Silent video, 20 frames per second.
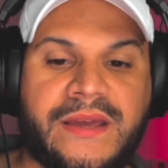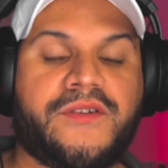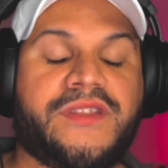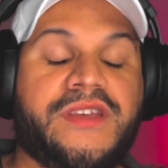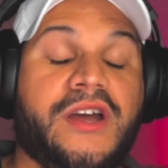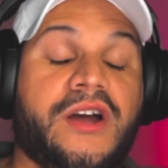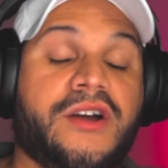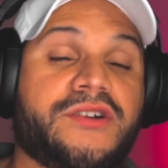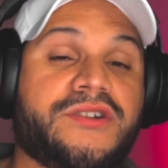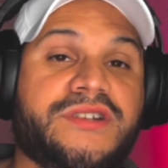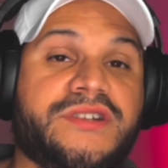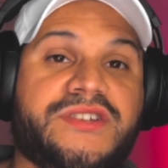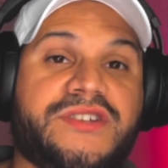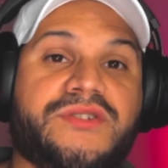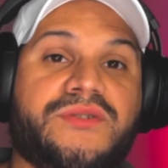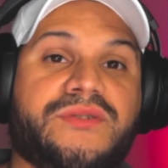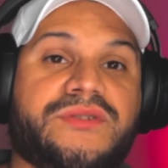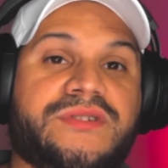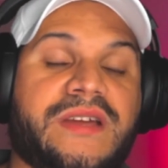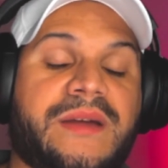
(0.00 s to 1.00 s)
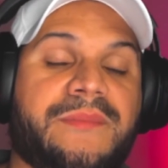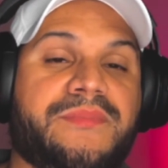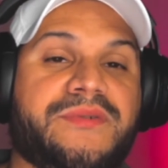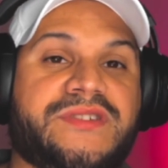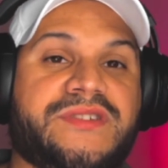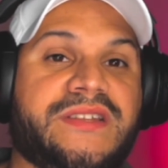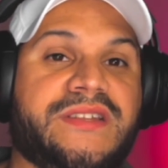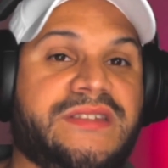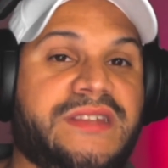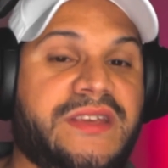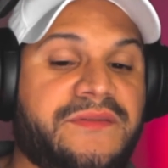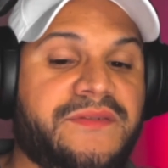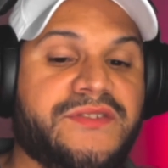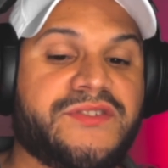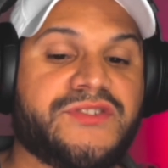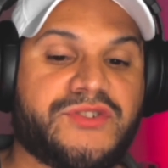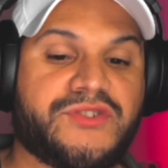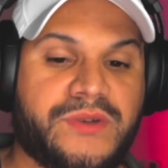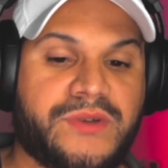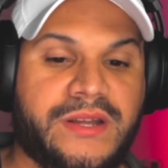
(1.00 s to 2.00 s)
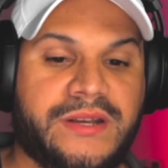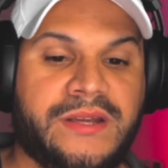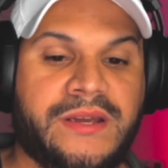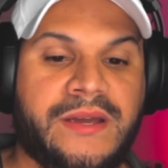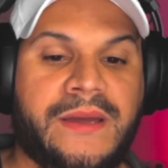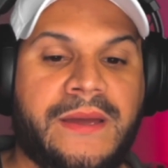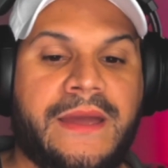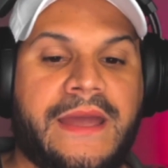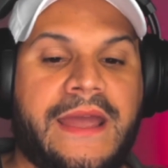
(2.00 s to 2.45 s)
for the unconditional 10% defense shred